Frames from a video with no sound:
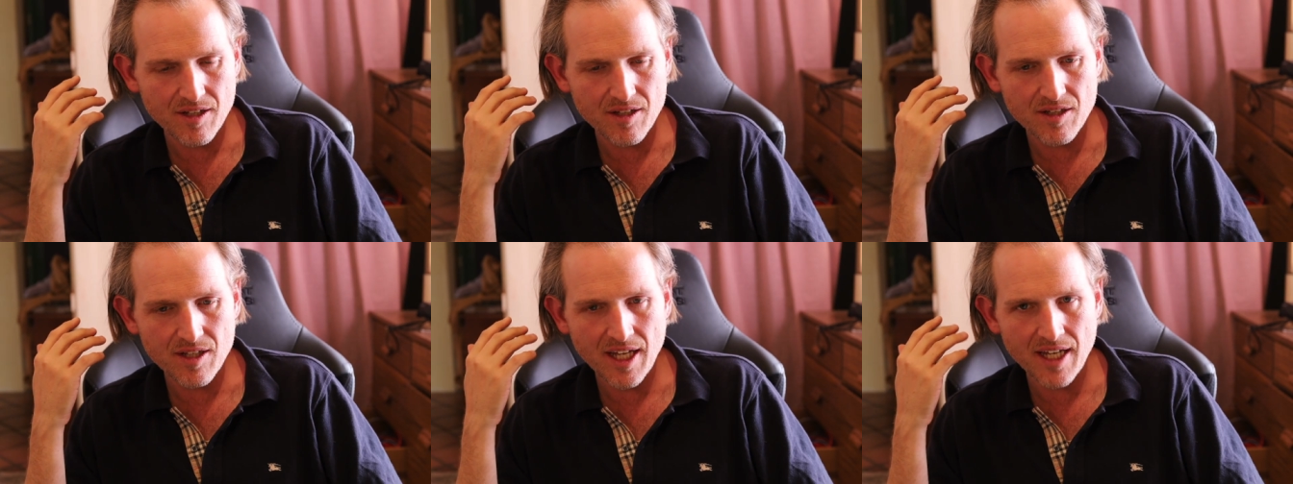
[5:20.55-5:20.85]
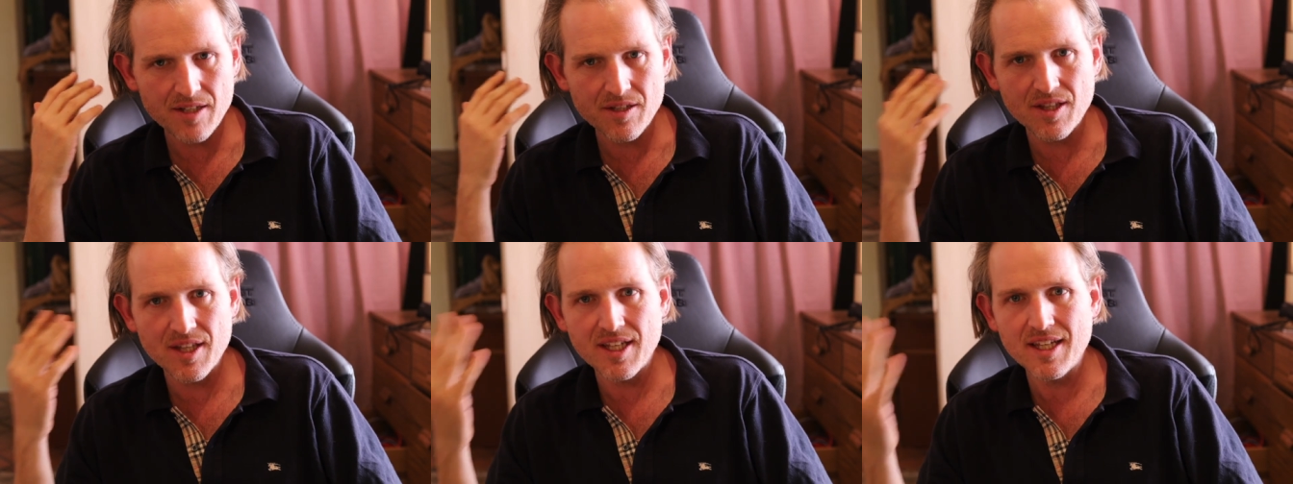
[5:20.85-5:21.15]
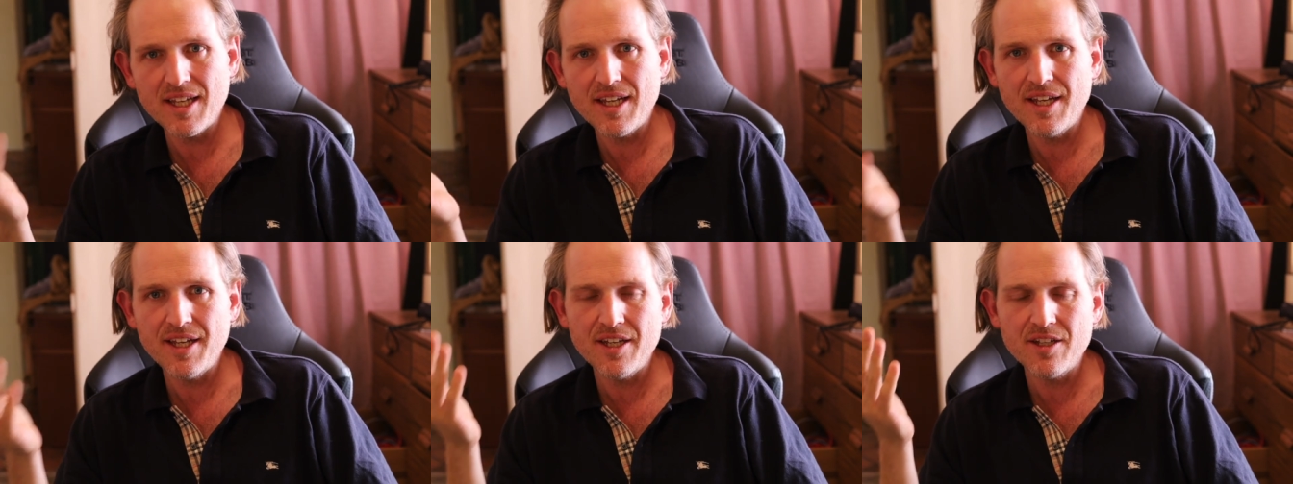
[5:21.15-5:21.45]
as the
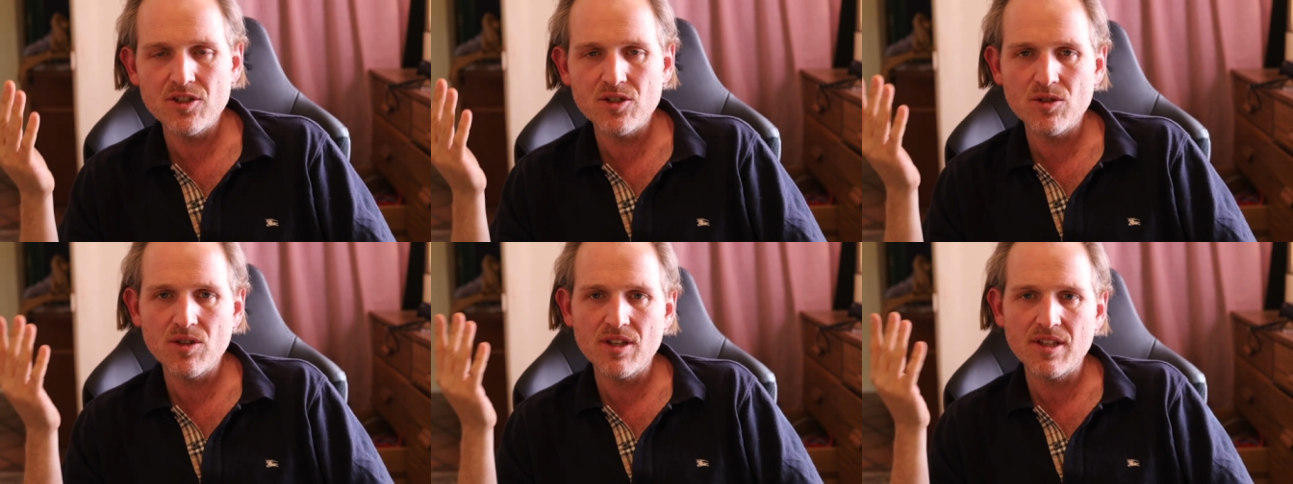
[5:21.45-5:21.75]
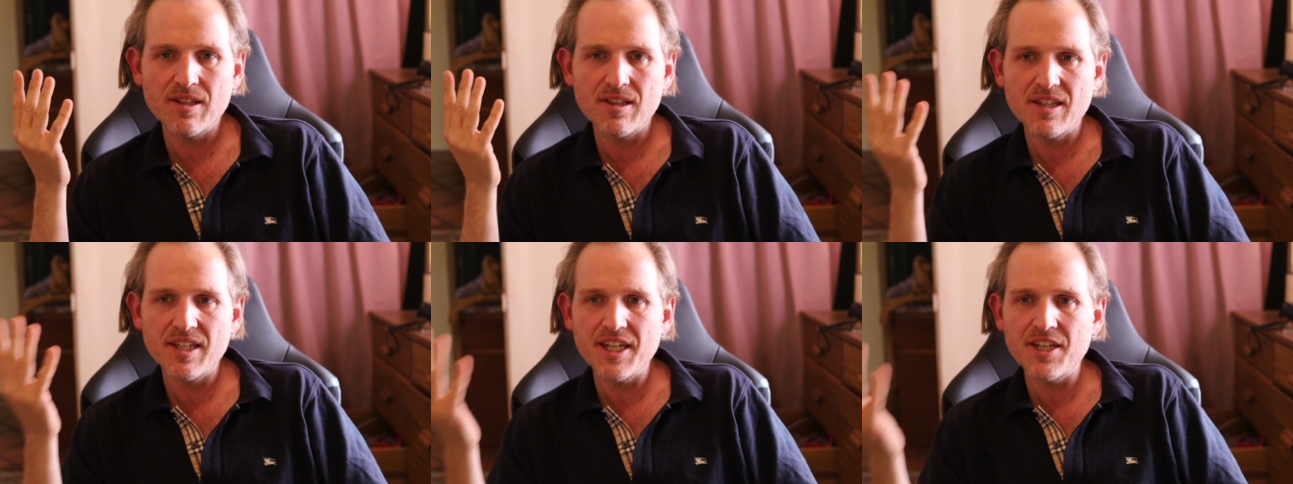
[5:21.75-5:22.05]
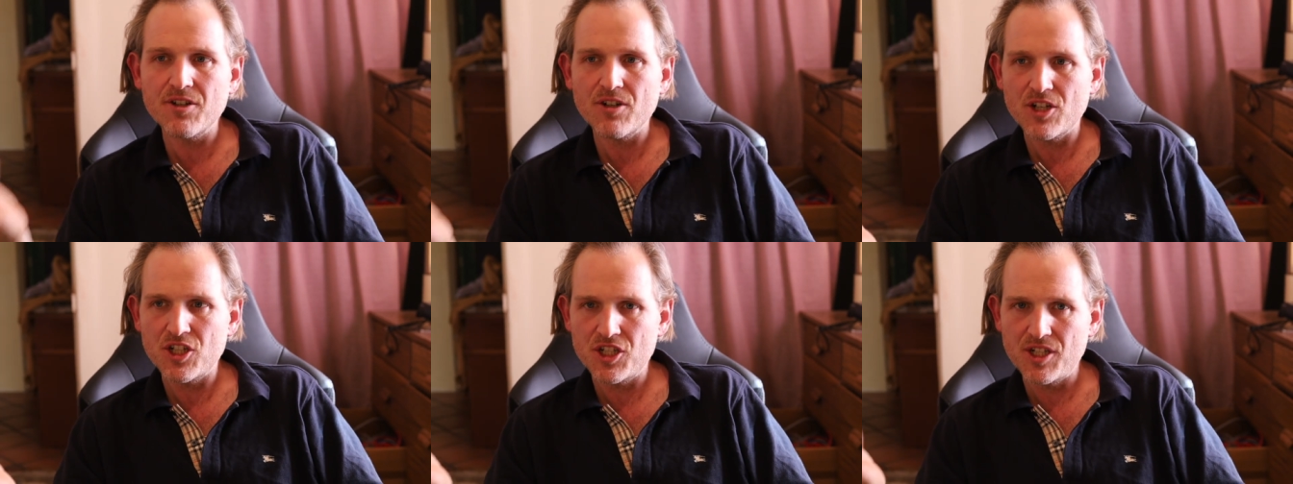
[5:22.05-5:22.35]
key to the
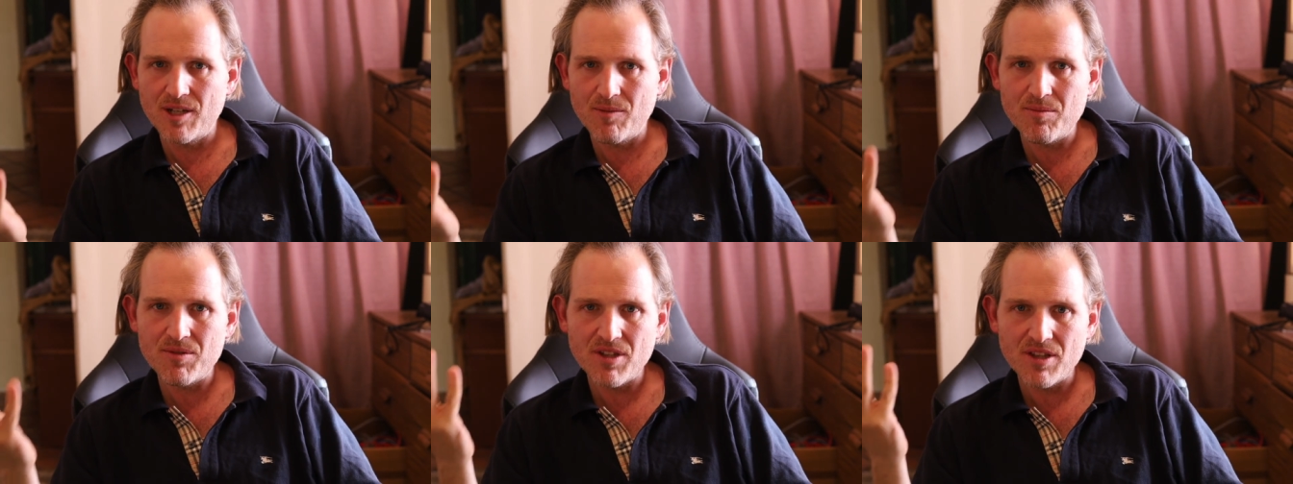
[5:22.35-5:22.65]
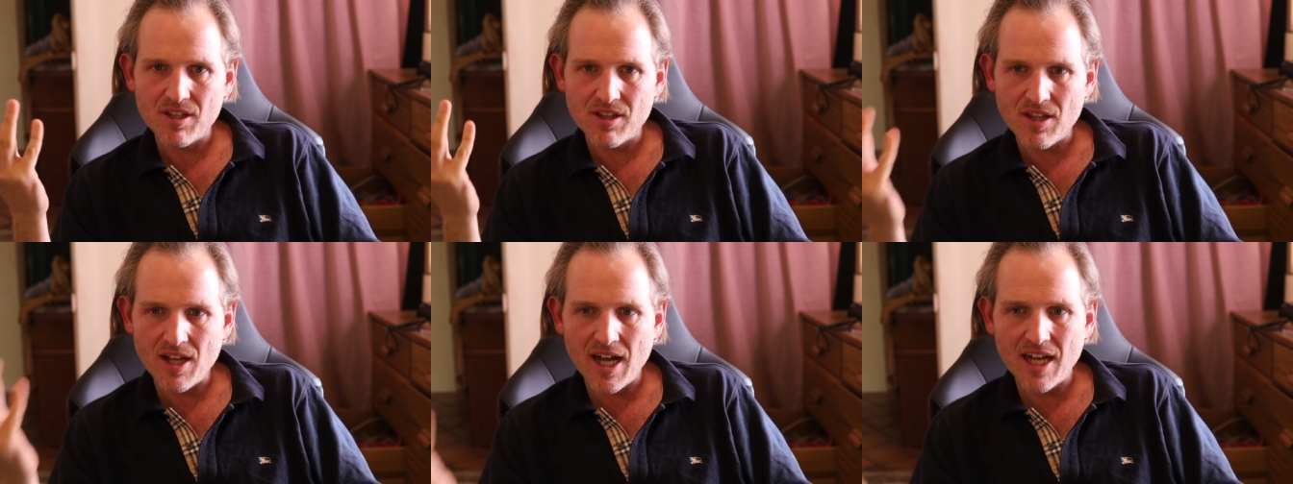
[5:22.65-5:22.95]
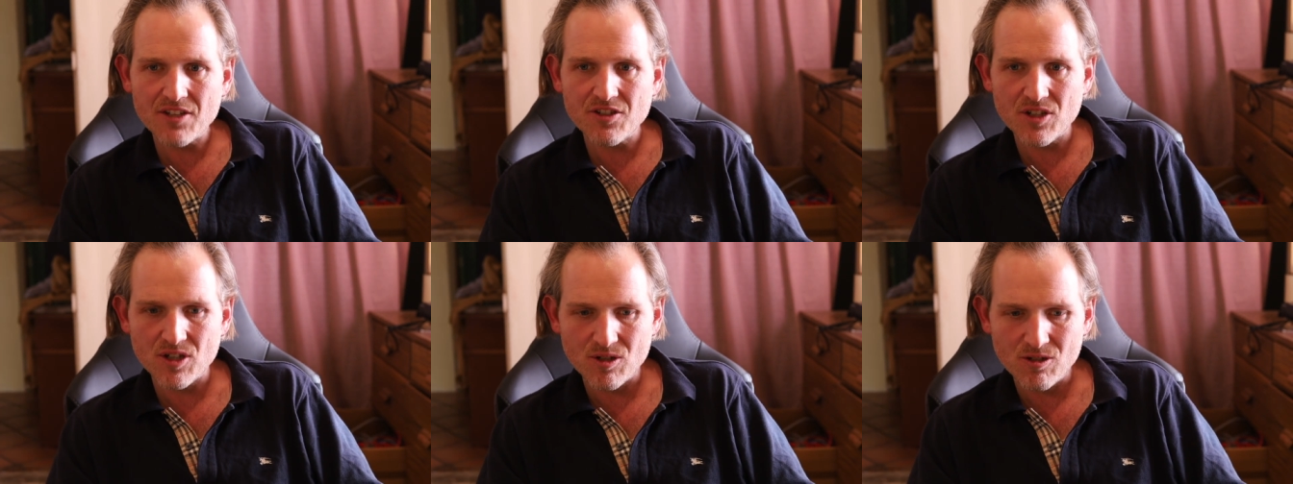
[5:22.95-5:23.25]
leadership, to the
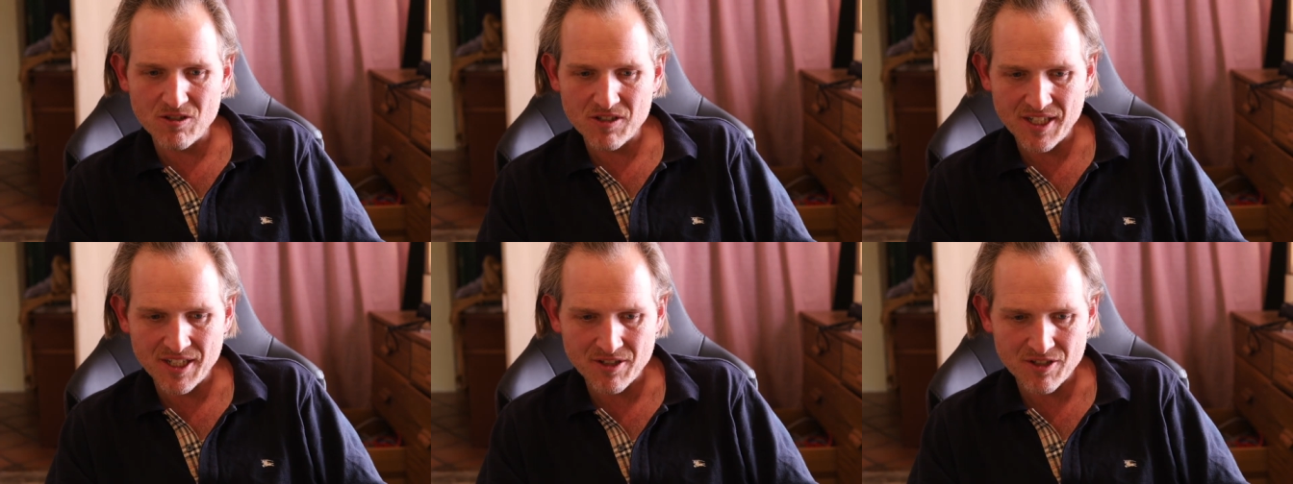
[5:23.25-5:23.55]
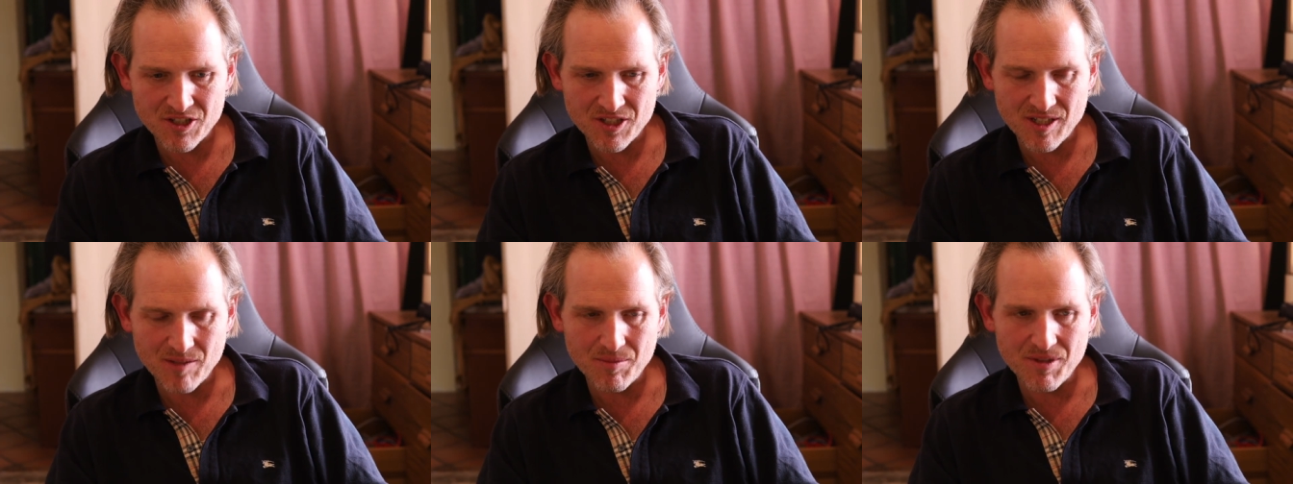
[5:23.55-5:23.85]
logical leadership.